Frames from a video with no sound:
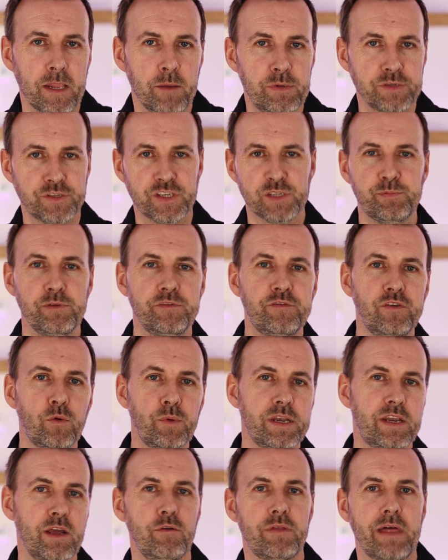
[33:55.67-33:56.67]
But just before
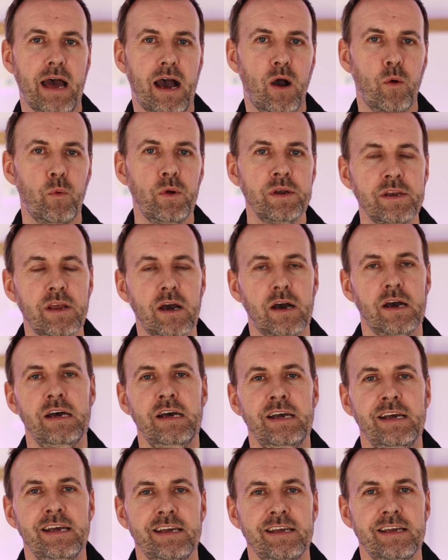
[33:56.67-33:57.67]
we do that, I wonder,
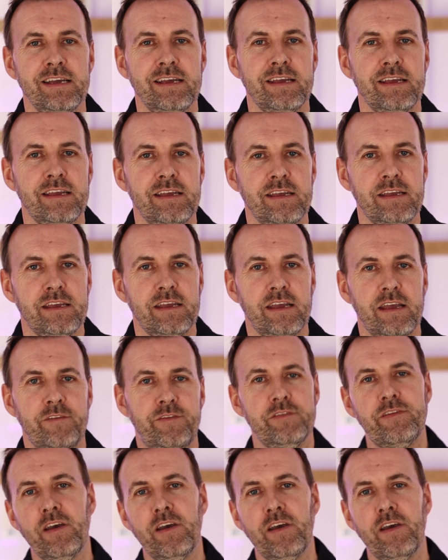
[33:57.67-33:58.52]
if